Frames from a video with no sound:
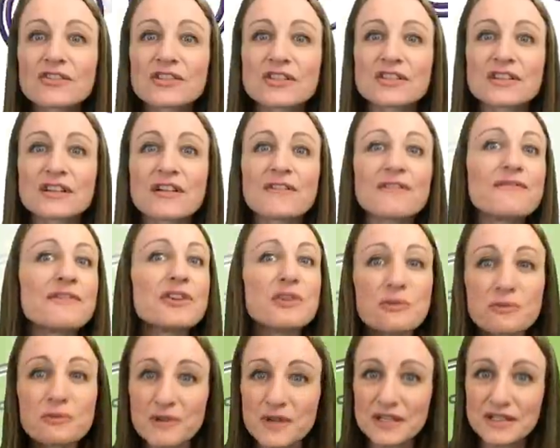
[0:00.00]
just a
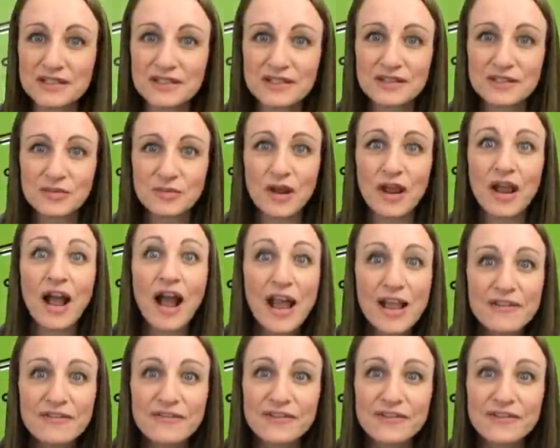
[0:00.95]
few reasons why I